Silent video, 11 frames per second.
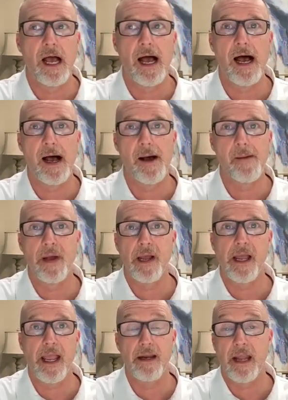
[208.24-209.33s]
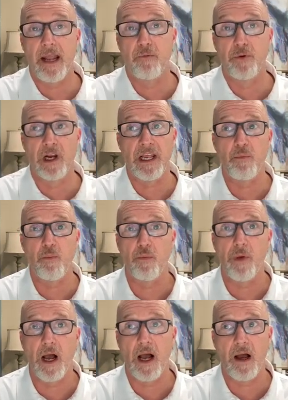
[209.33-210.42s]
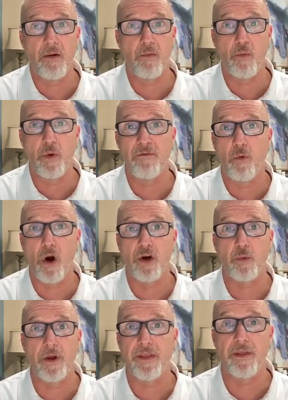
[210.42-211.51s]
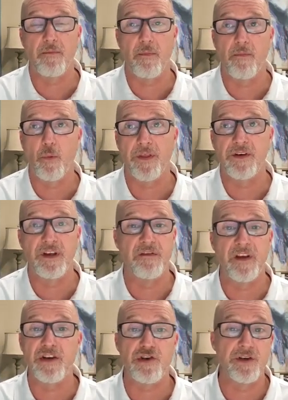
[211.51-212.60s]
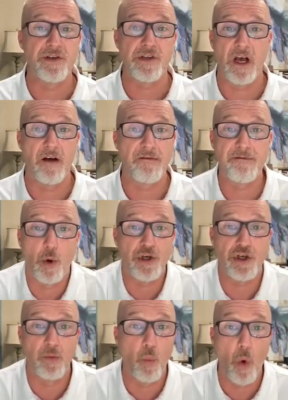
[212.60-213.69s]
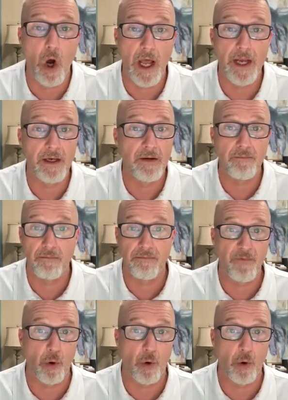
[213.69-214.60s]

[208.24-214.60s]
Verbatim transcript: um, and and really, uh, we've worked with with divisions of Fortune one,